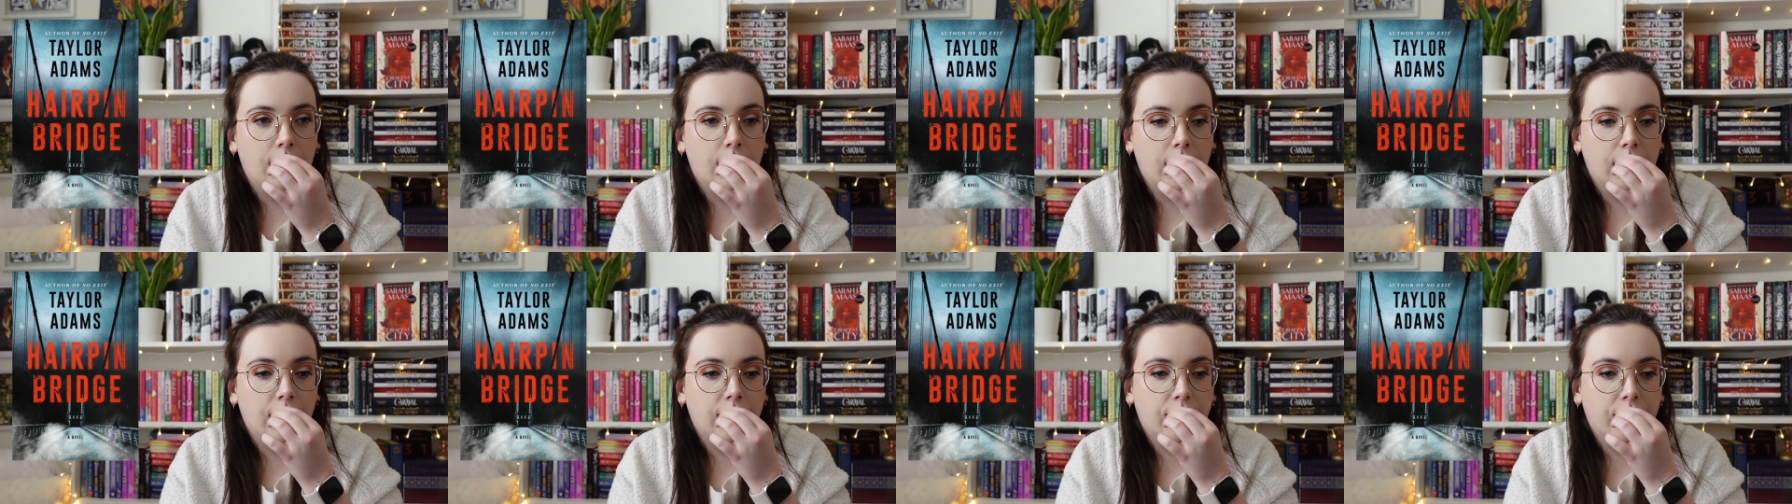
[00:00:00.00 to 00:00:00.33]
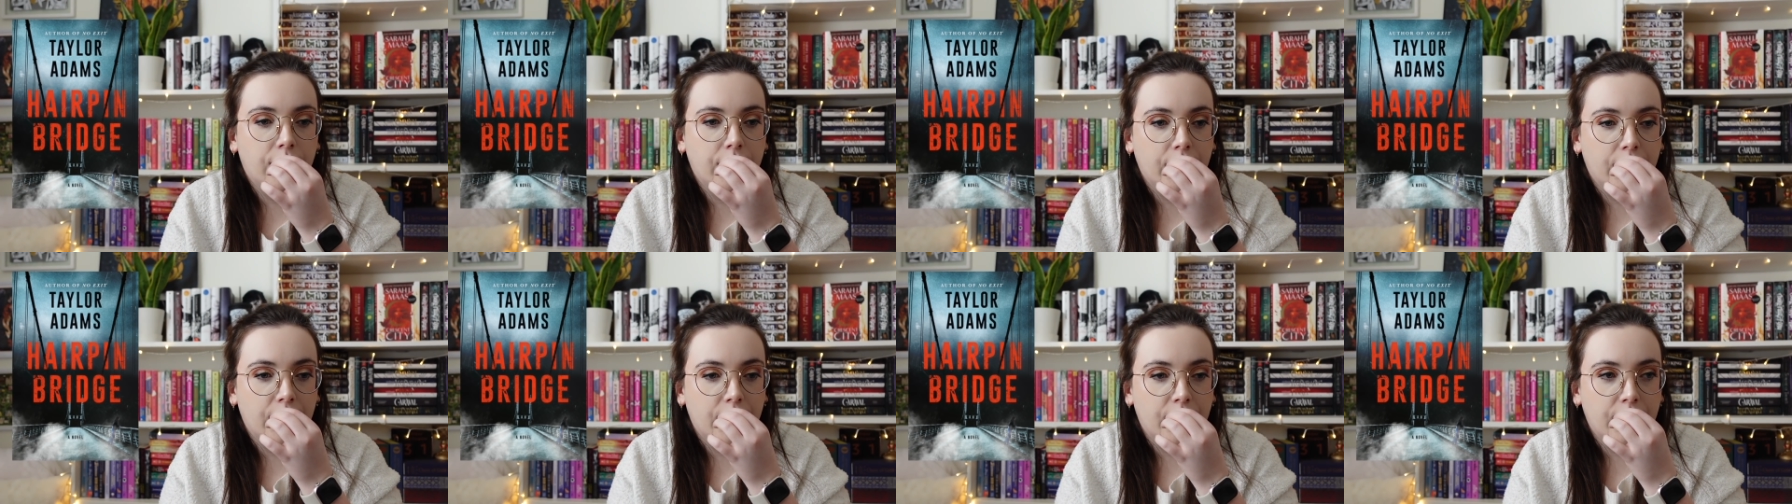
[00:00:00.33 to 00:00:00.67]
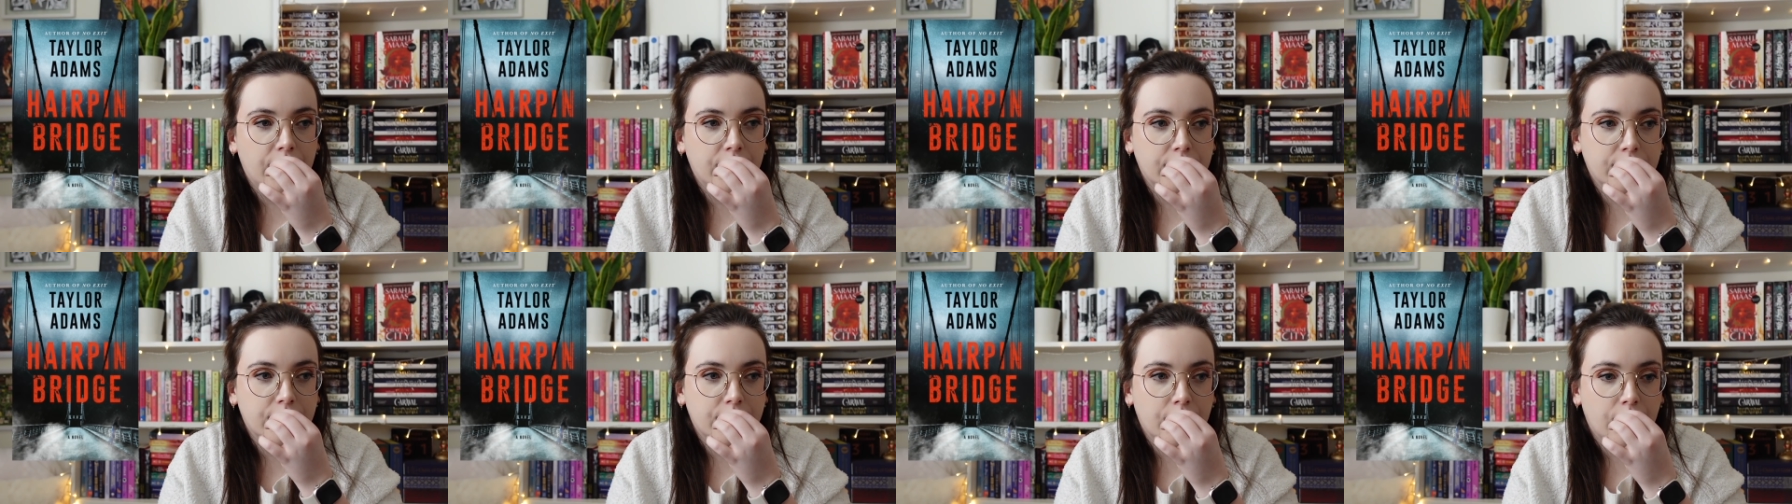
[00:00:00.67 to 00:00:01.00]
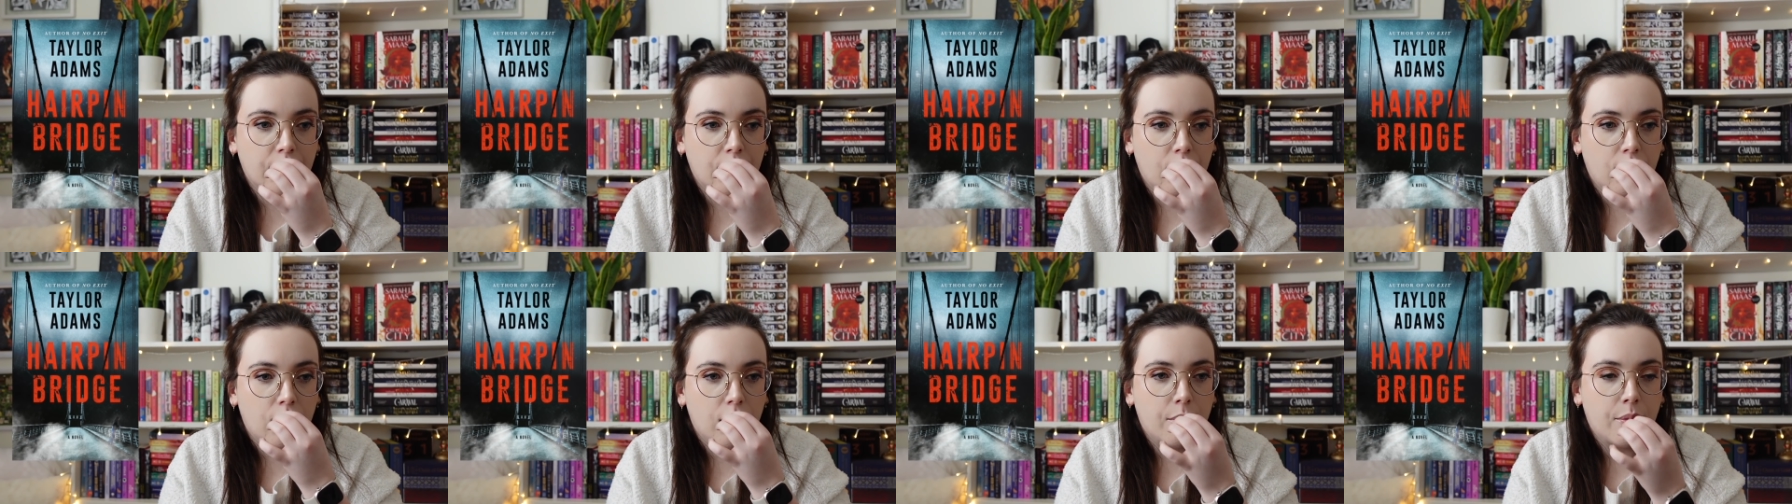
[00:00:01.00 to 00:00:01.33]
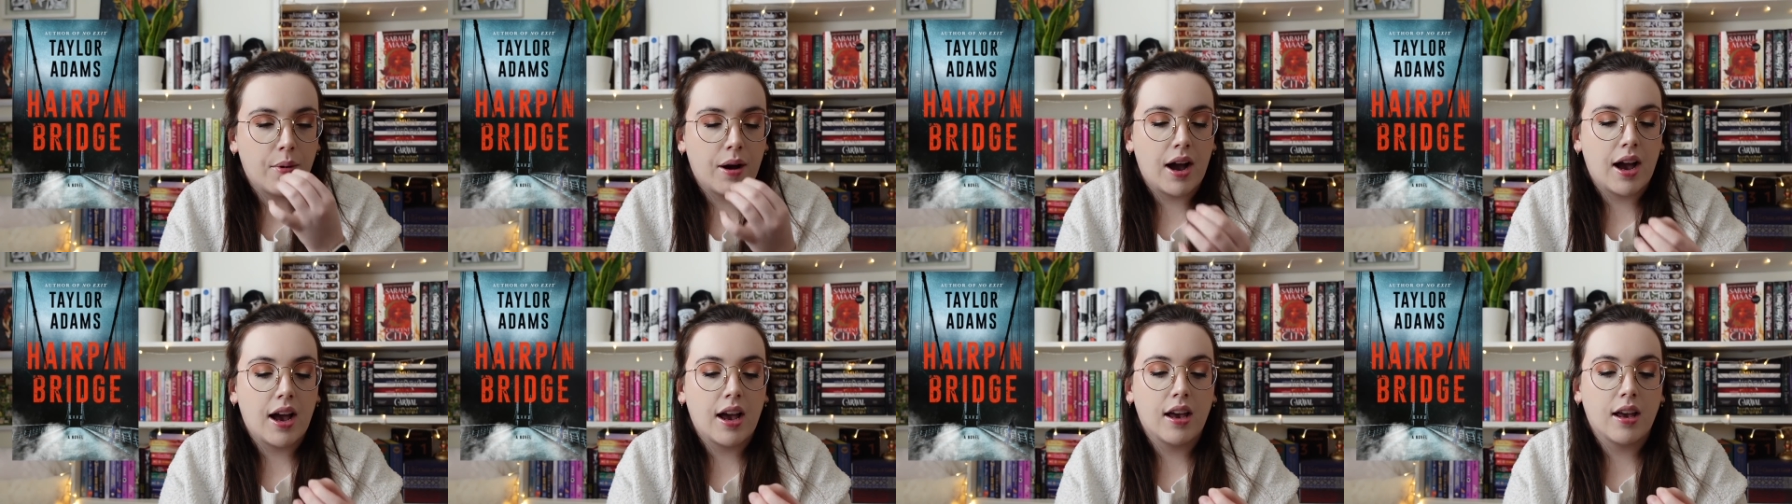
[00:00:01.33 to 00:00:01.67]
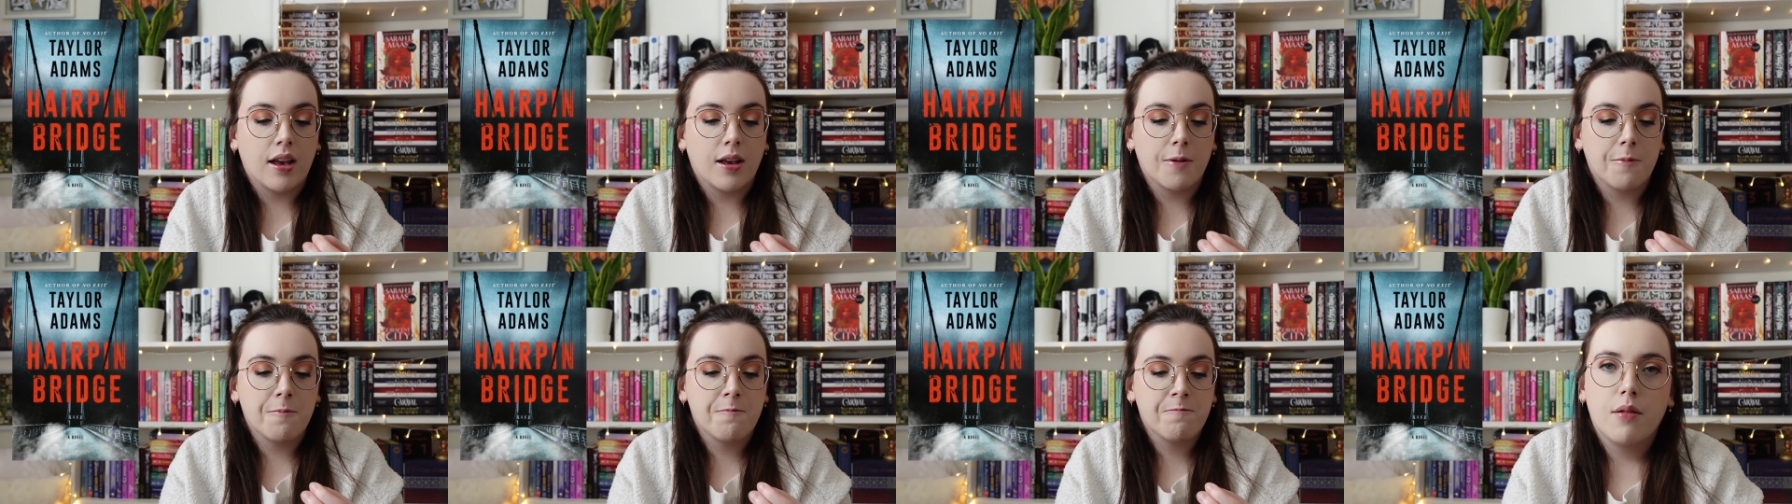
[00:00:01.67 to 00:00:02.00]
I feel as though
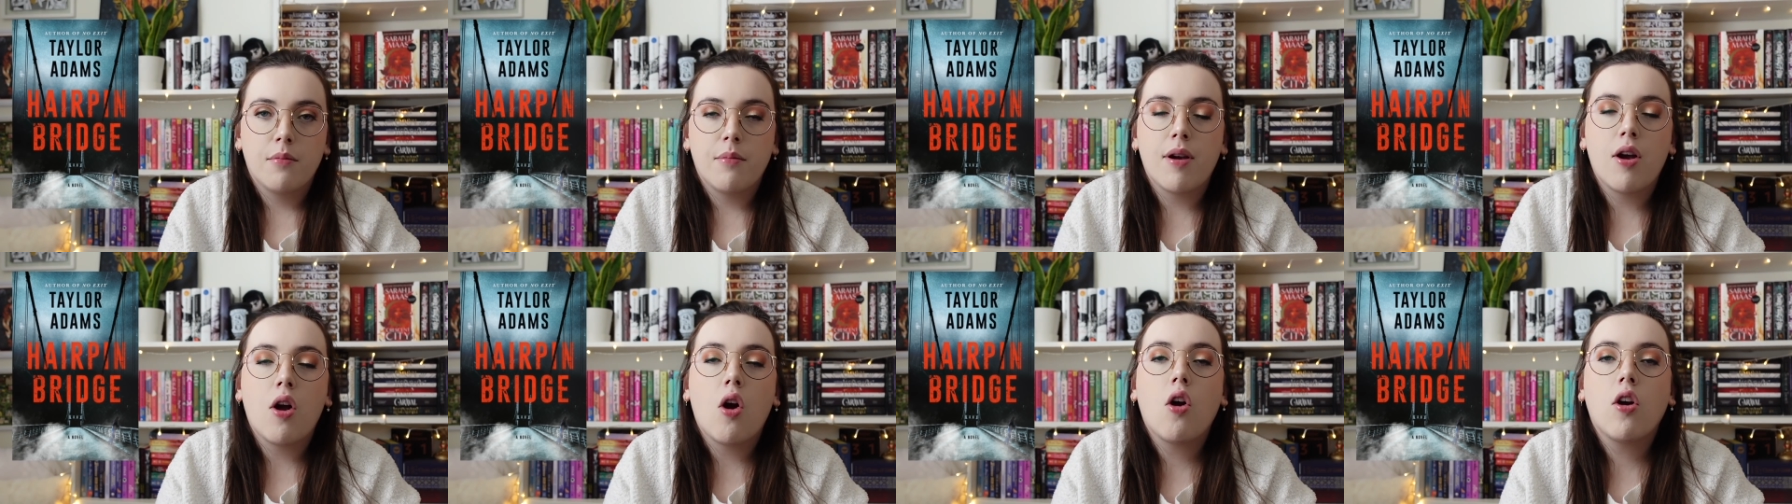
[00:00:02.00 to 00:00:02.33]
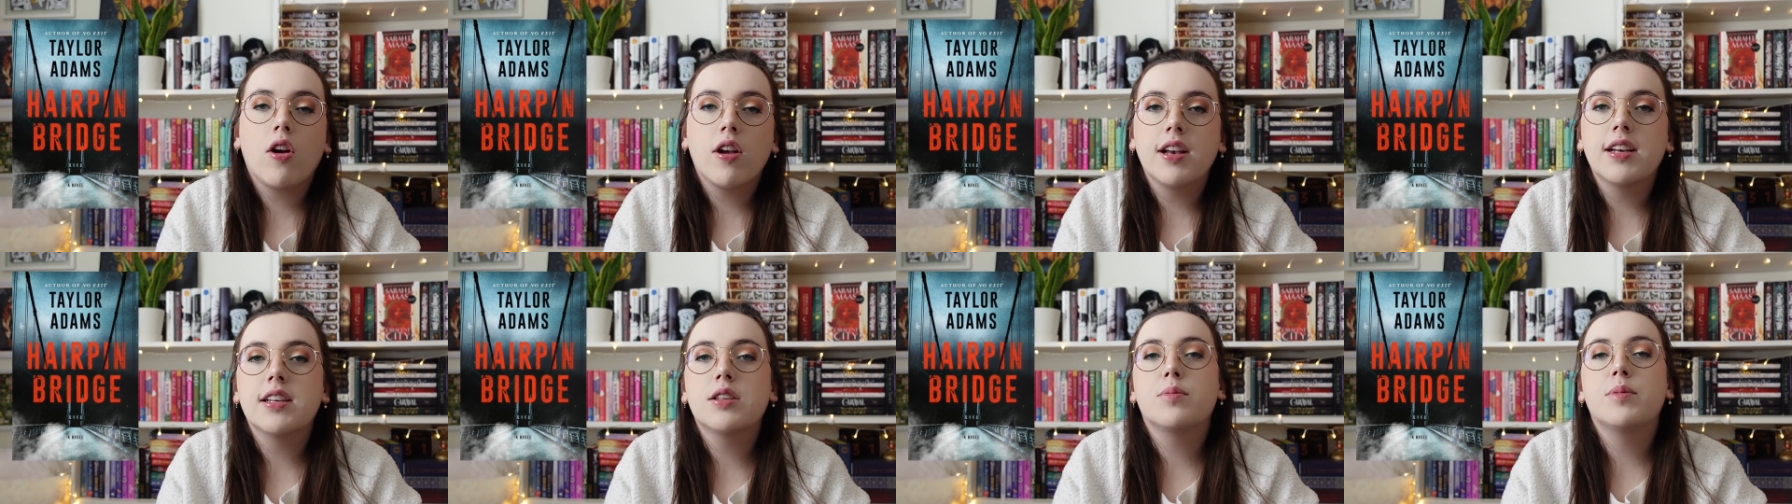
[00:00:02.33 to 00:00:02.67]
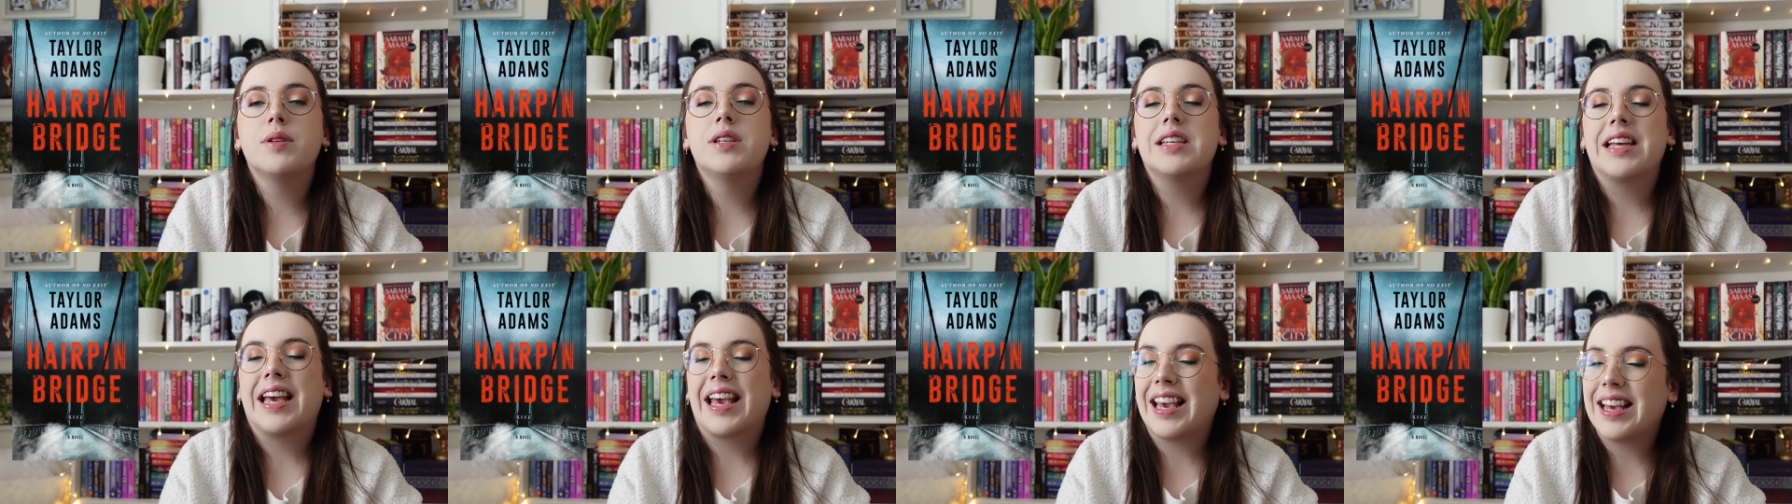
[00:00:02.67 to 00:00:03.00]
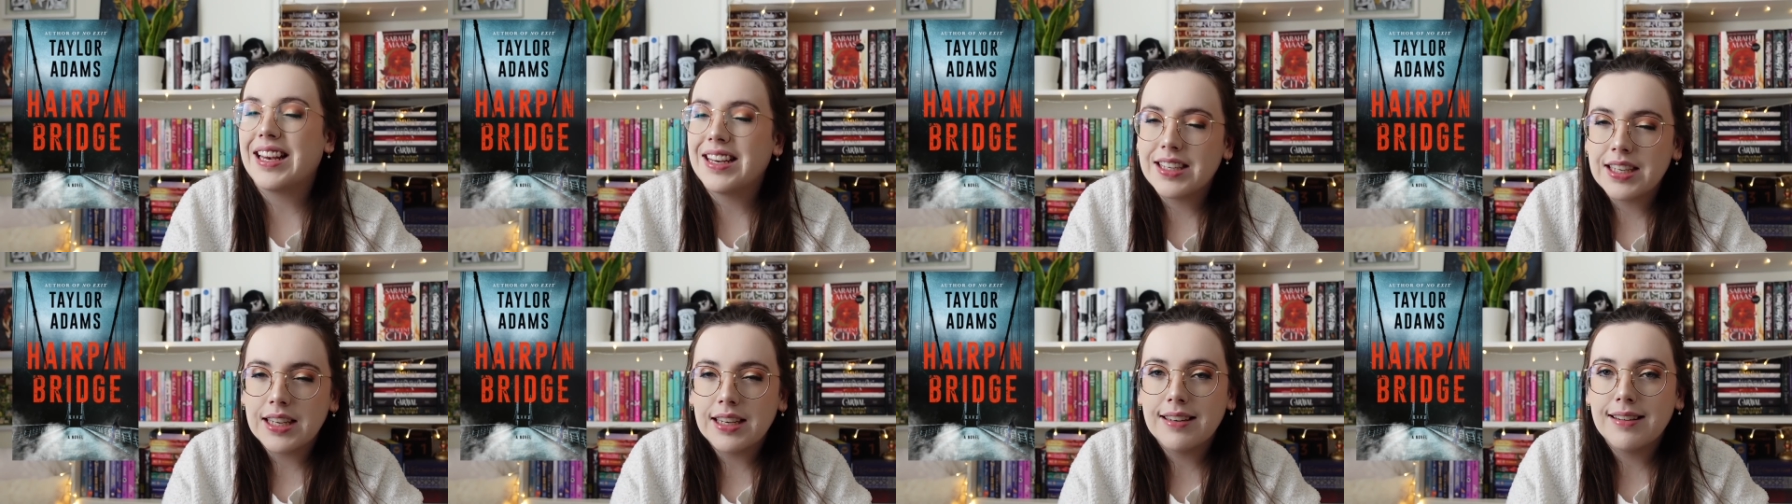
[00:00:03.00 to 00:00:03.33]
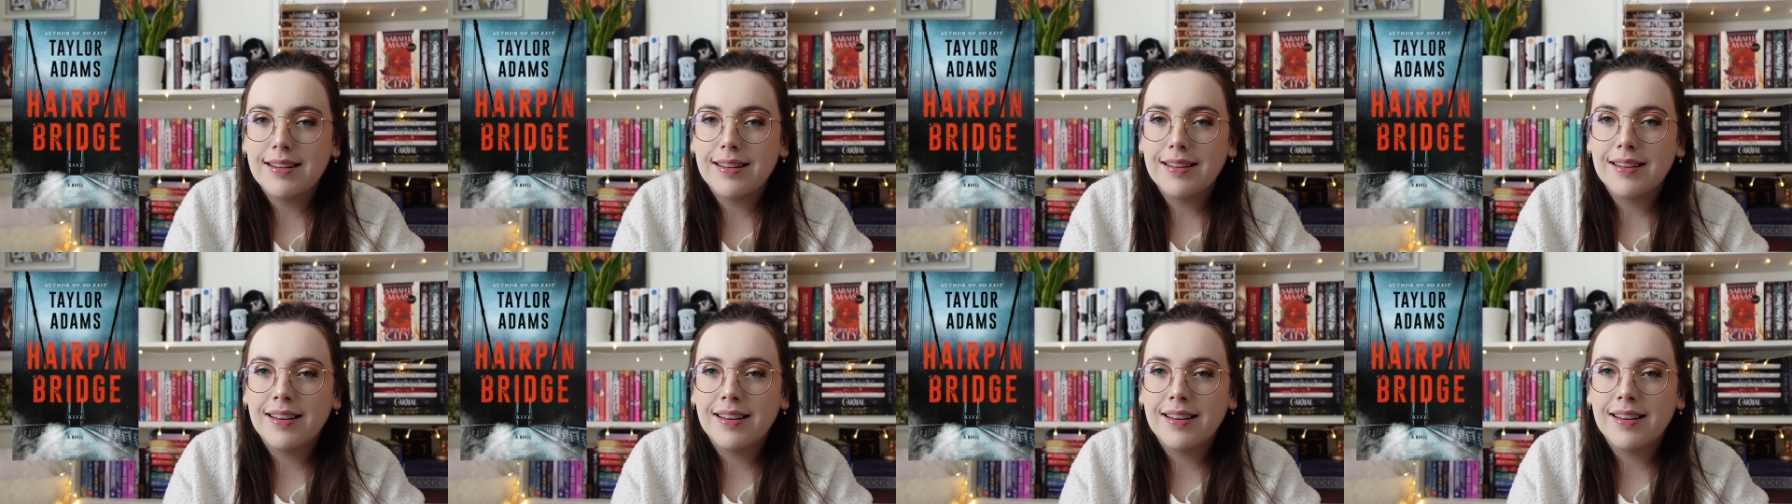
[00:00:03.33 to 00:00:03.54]
my, my heart has been tainted